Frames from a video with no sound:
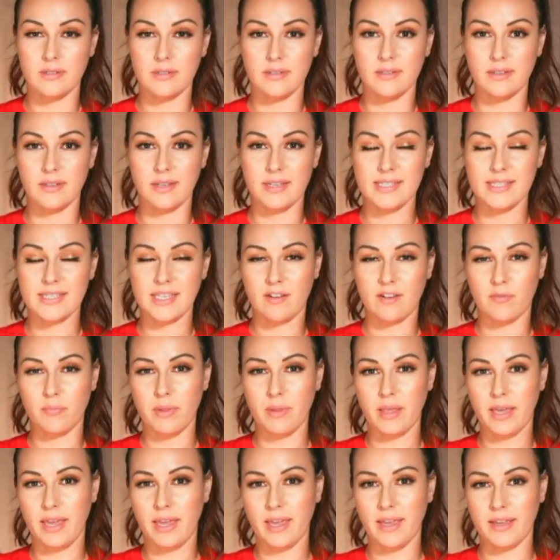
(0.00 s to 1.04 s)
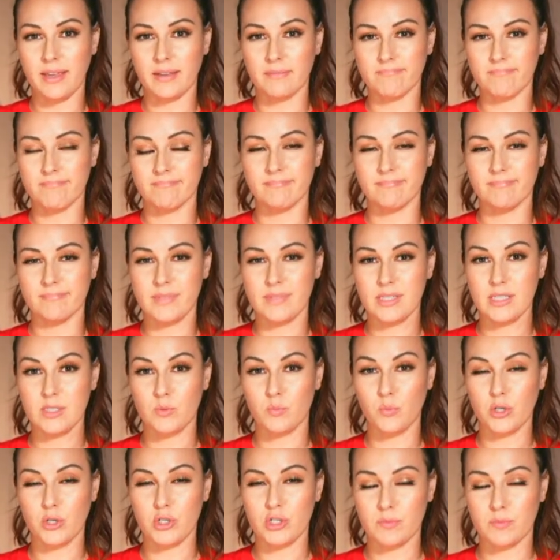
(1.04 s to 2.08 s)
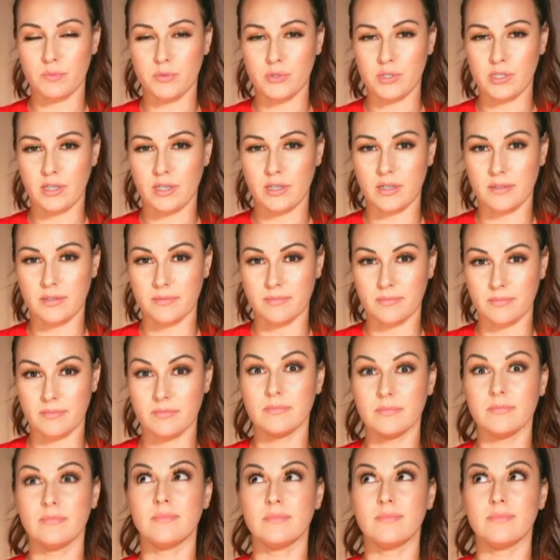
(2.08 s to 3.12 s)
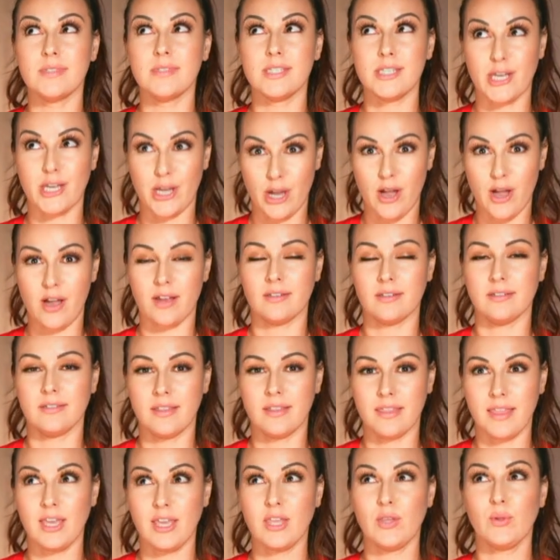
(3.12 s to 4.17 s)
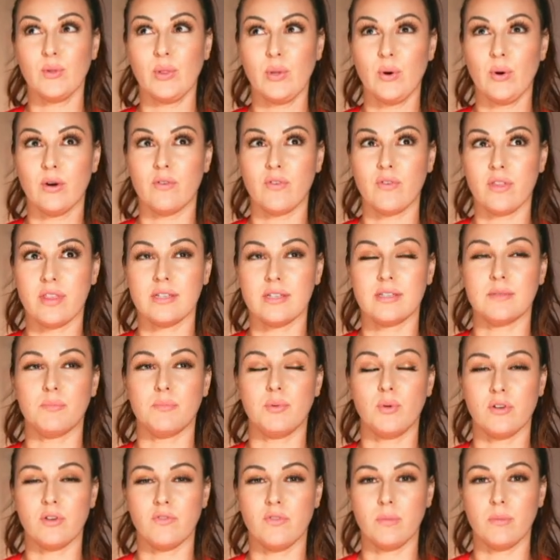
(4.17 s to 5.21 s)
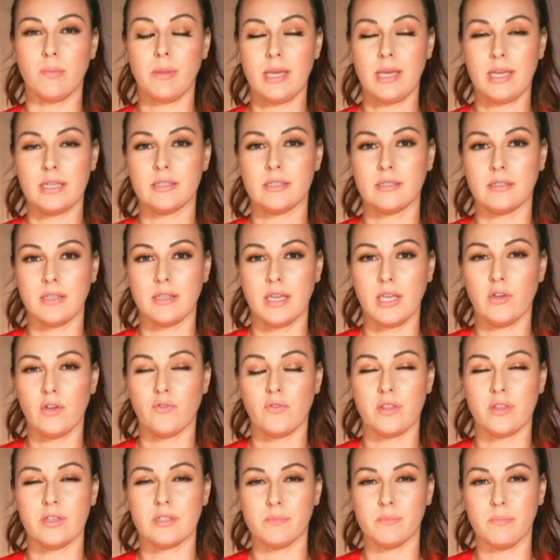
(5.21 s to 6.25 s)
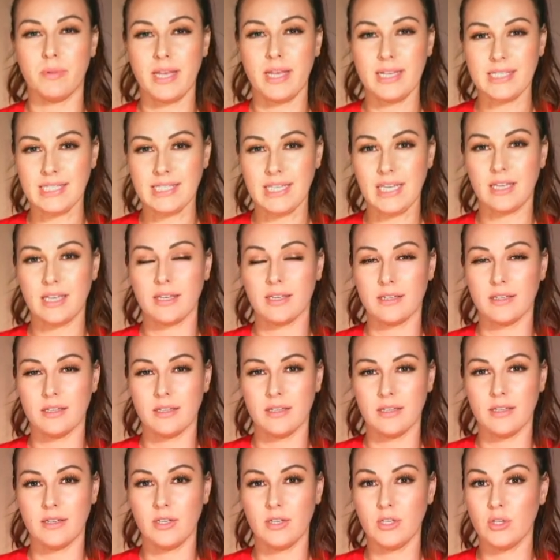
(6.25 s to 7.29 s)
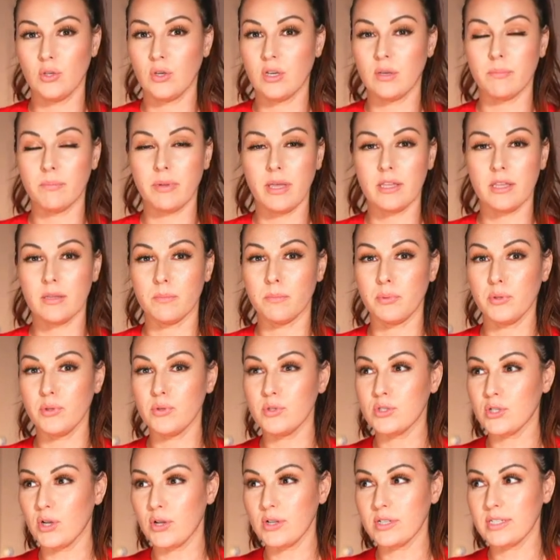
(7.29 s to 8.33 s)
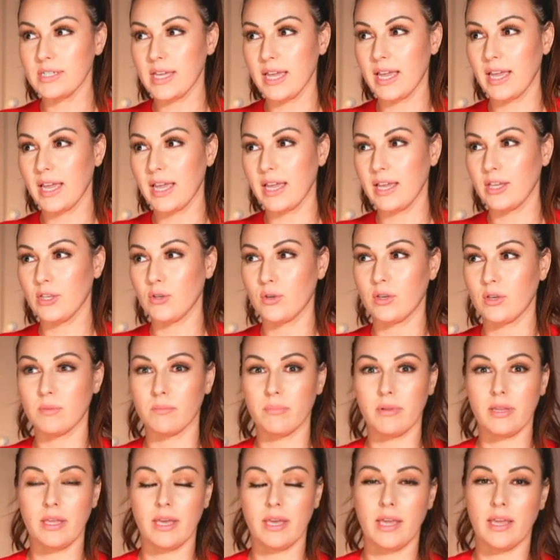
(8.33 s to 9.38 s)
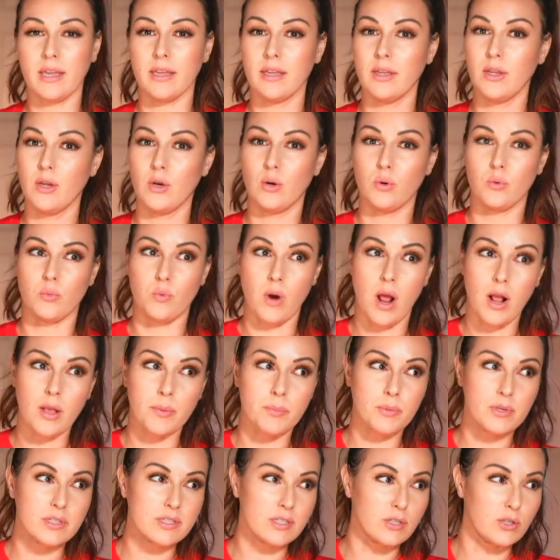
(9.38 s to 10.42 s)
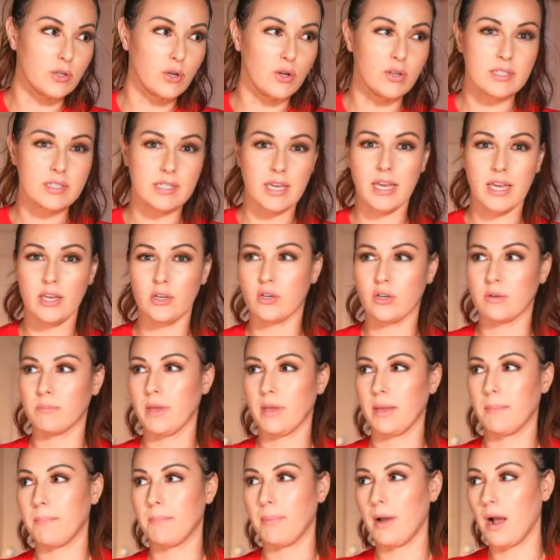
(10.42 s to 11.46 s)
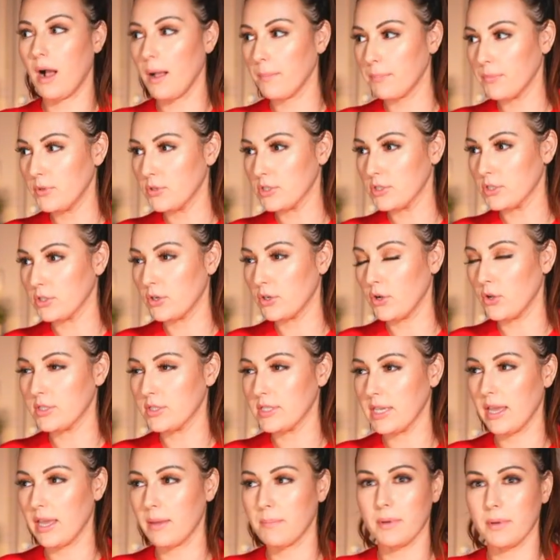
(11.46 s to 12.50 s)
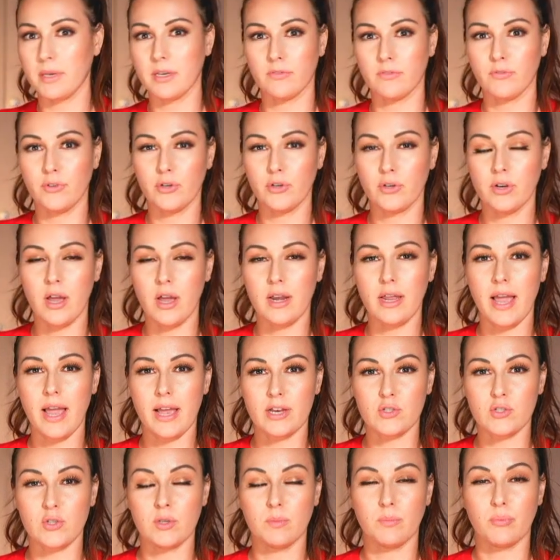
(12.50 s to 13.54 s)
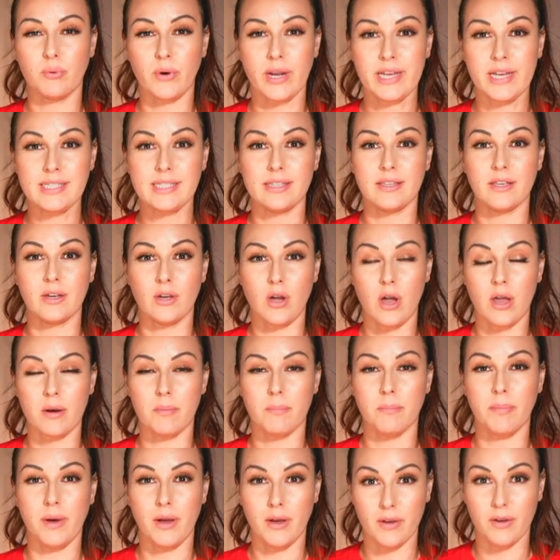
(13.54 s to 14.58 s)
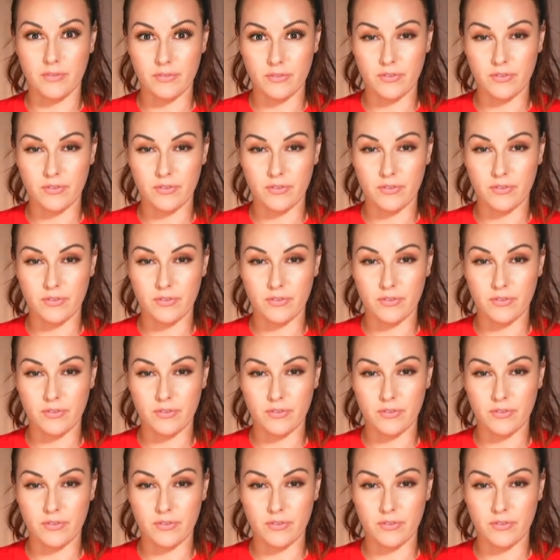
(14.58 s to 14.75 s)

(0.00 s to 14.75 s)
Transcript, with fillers: instead of playing some worship music to God. Thank you, Lord, for this beautiful place. Thank you for this blessing. You can play the blues all day. You can play rock music all day. You can play pop music all day. But if you're not actually praising the God above,